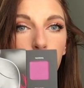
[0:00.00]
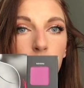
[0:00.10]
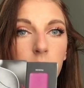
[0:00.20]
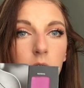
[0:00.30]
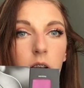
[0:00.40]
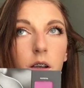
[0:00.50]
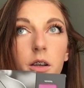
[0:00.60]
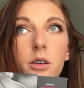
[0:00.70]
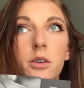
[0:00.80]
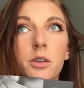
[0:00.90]
I'm
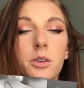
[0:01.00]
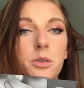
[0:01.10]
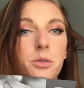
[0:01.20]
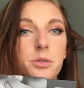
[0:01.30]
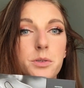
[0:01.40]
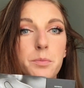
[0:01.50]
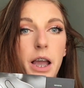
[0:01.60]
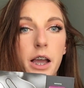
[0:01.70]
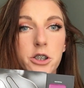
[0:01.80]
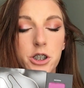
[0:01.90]
gonna use
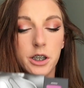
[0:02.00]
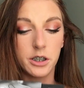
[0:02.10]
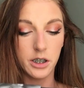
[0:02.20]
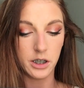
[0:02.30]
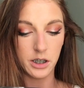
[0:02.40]
Passion